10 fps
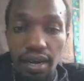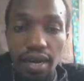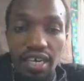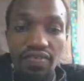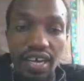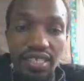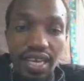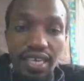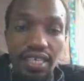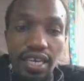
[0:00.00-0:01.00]
advanced
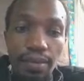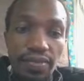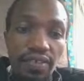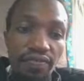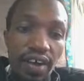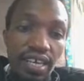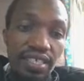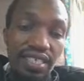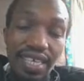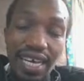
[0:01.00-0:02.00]
like depth
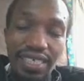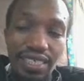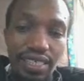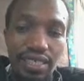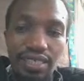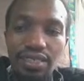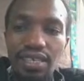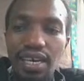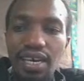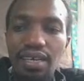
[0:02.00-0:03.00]
first search.
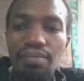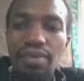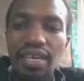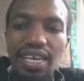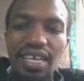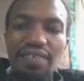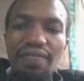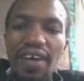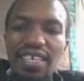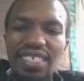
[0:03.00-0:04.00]
Yeah, breadth
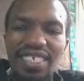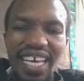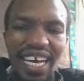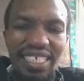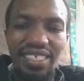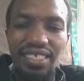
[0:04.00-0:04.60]
first search.